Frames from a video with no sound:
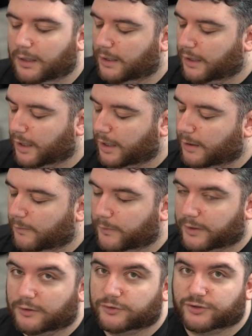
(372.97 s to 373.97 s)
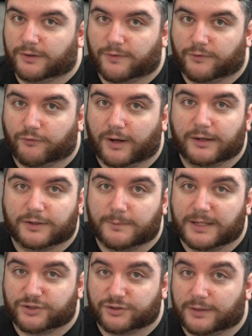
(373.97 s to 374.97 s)
where you're just trying to
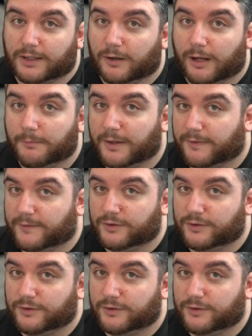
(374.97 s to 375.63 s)
make sure that your Humbust